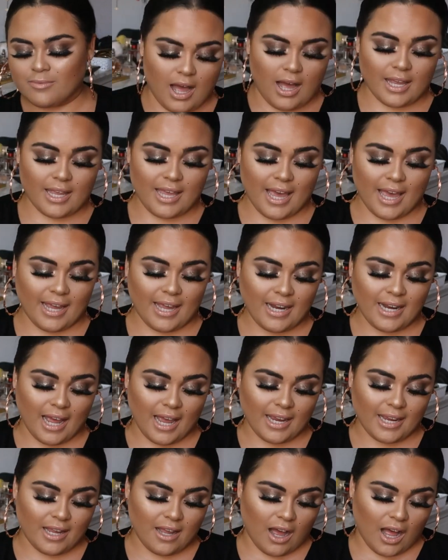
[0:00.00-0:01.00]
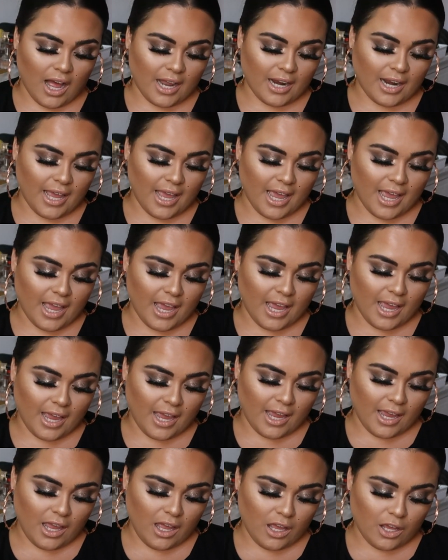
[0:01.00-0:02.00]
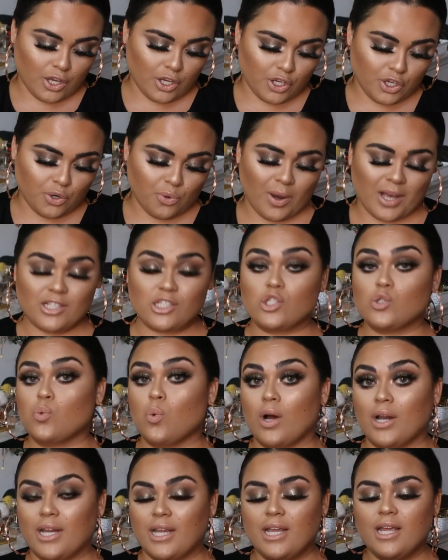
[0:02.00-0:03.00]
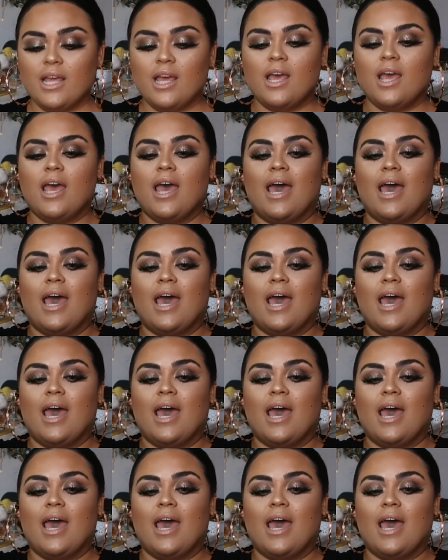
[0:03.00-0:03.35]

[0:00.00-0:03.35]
Again, I got a US 20,